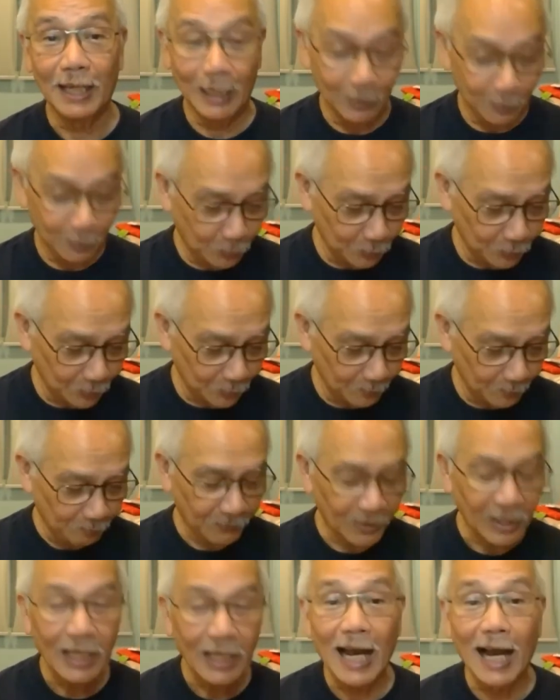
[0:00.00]

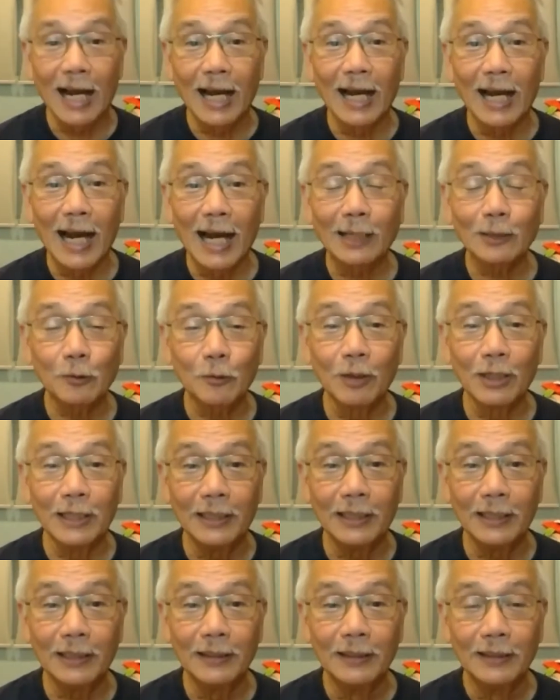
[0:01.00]
into uh,
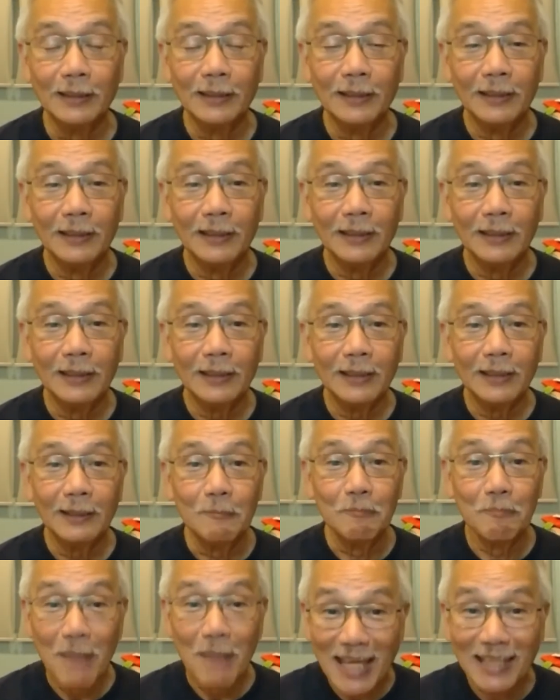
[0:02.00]
actually
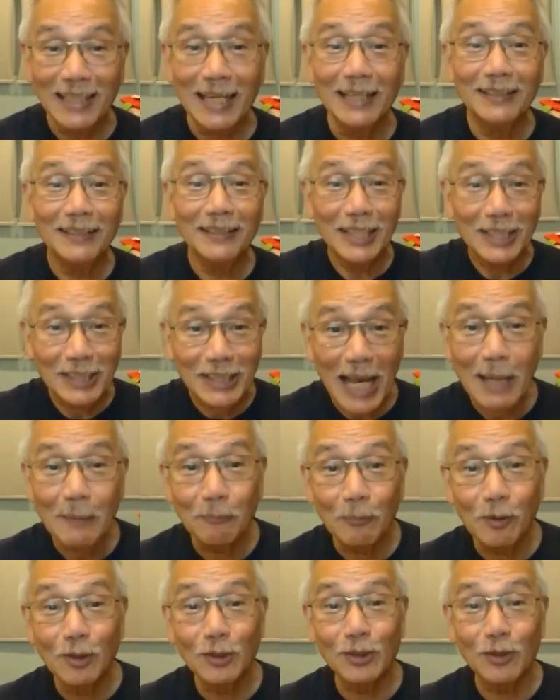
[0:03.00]
making
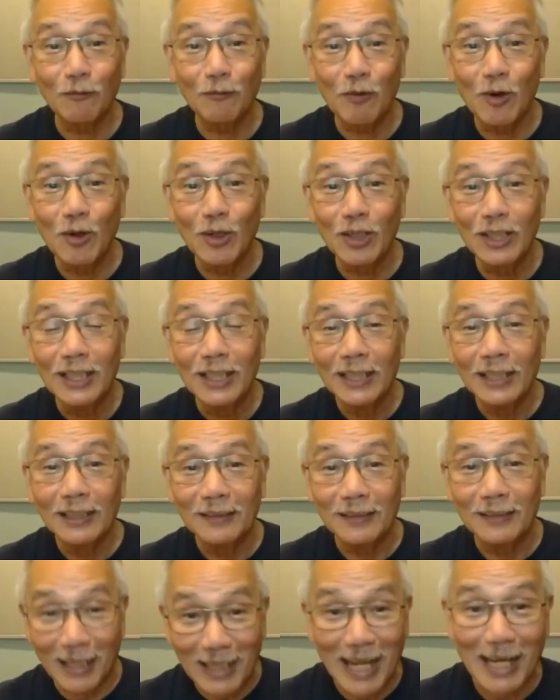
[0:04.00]
disciples of
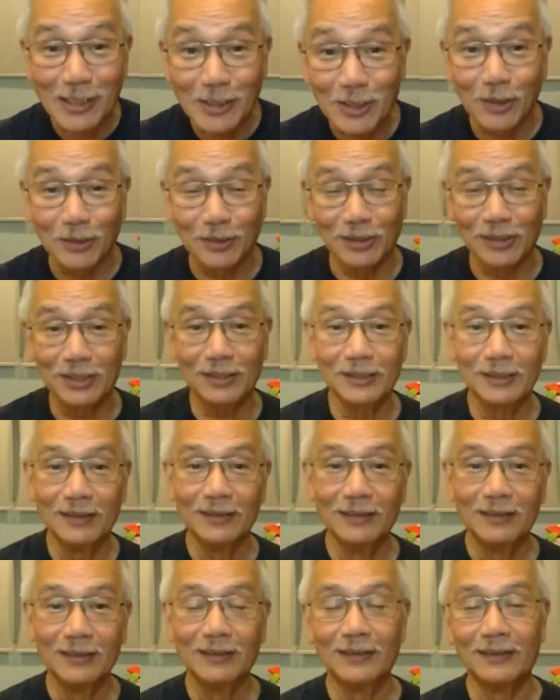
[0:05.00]
all the nations